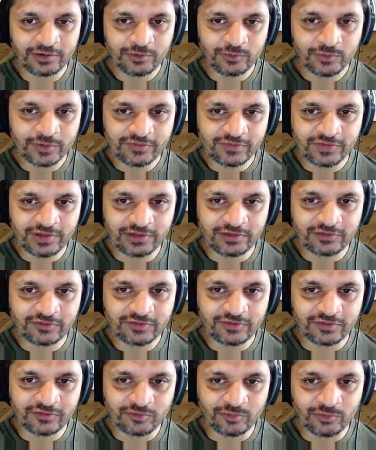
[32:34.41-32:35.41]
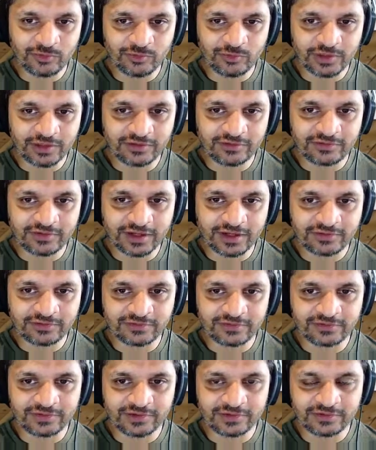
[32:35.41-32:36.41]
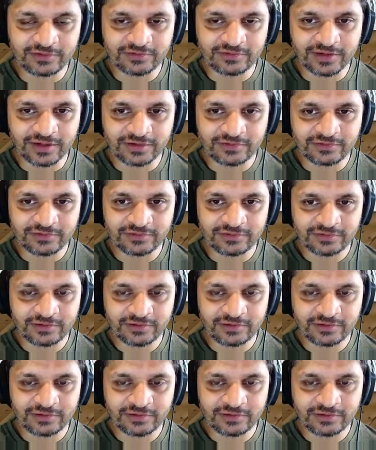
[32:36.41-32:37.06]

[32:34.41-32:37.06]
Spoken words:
What's the distance between this axis and this axis?